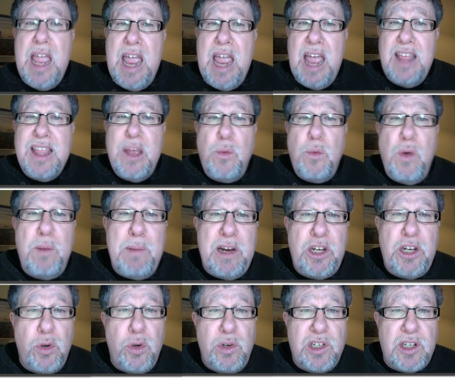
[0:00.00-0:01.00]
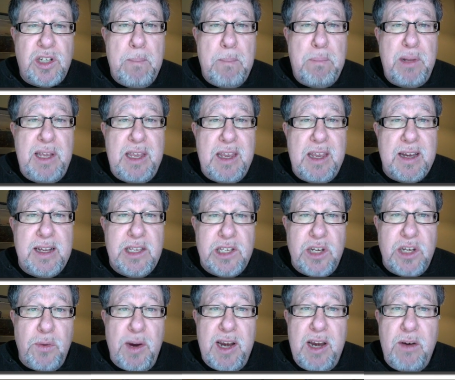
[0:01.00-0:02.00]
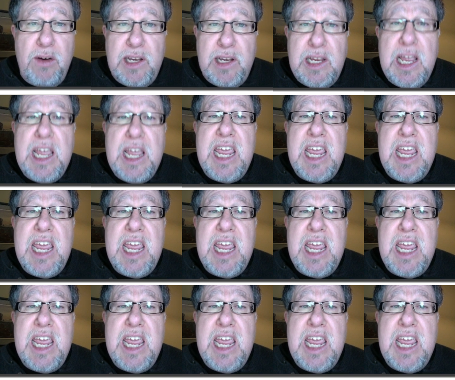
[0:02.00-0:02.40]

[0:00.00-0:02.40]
And then when my show is complete, you can see right here, he,